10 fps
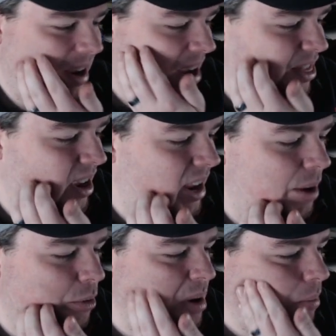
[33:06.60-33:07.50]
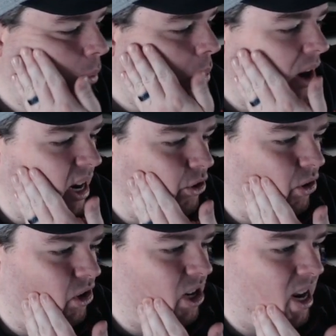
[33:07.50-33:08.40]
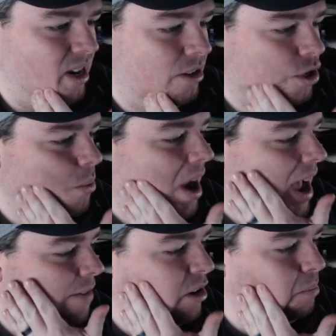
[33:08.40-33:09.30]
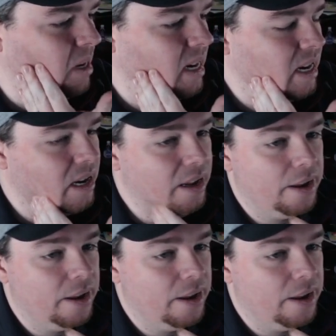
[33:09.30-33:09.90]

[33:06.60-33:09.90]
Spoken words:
think it would be more interesting to have it be